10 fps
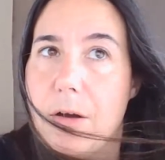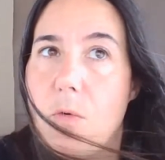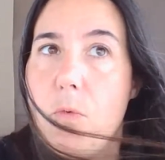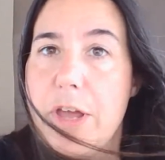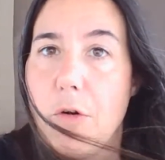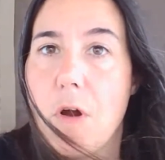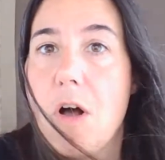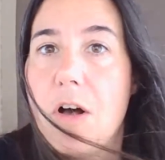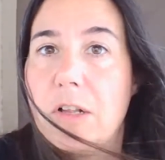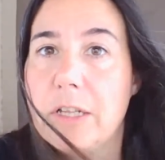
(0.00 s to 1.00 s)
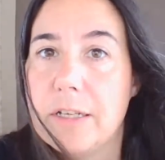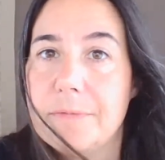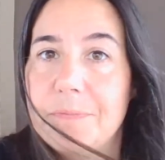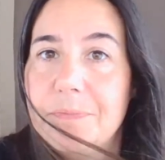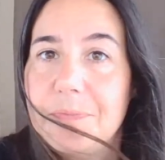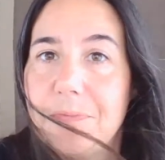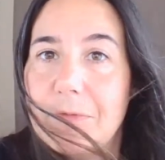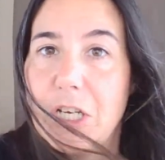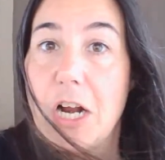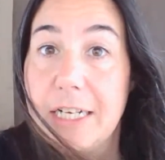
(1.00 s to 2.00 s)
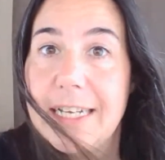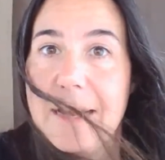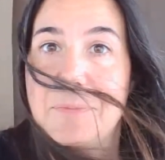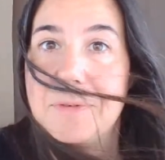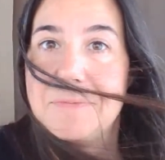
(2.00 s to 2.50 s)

We are all Johnny Depp.